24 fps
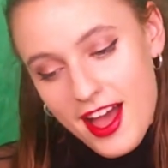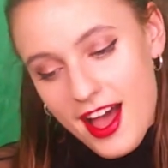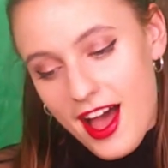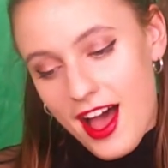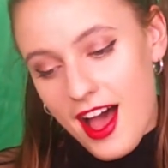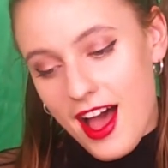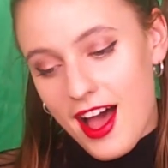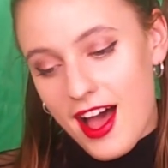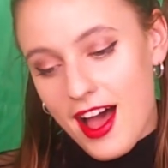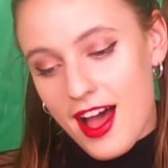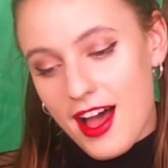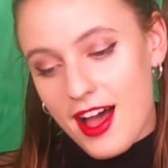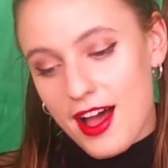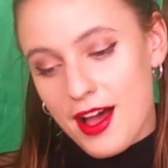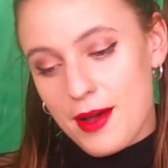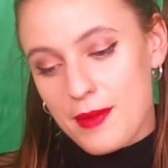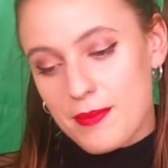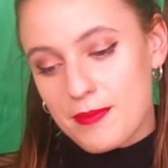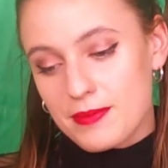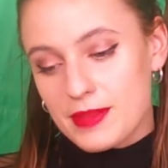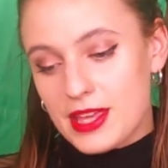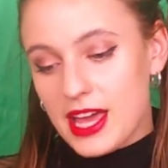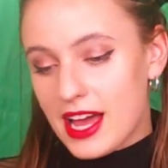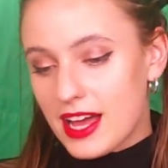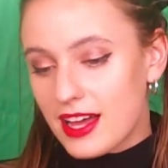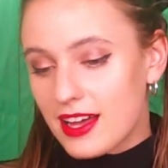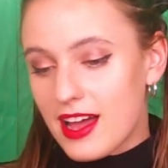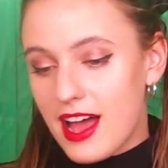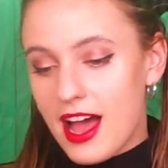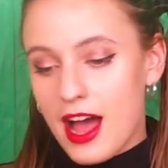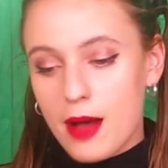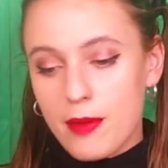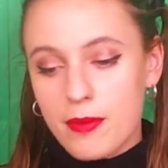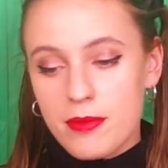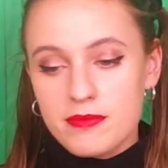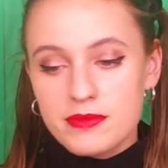Yeah,
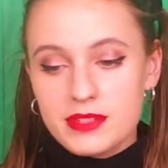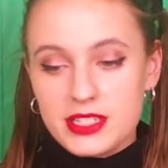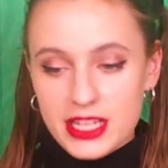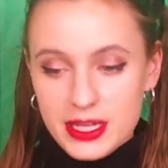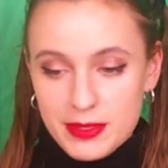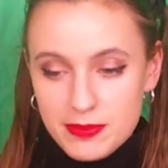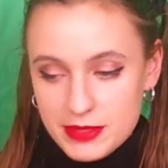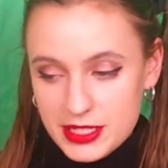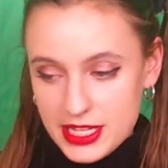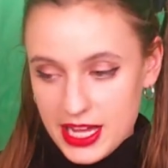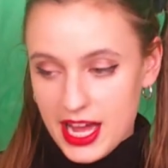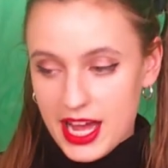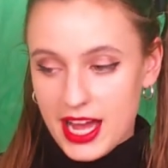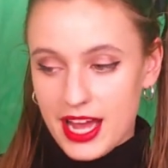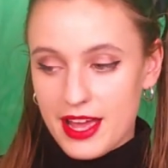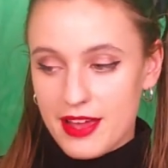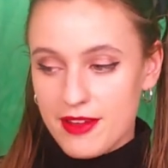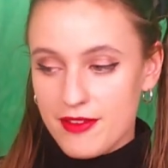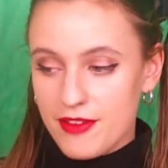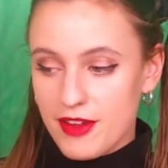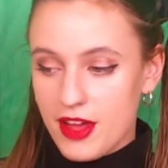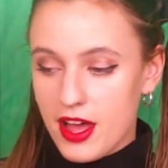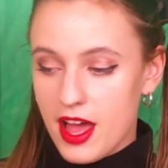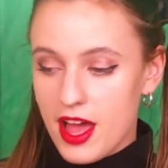album deep dive.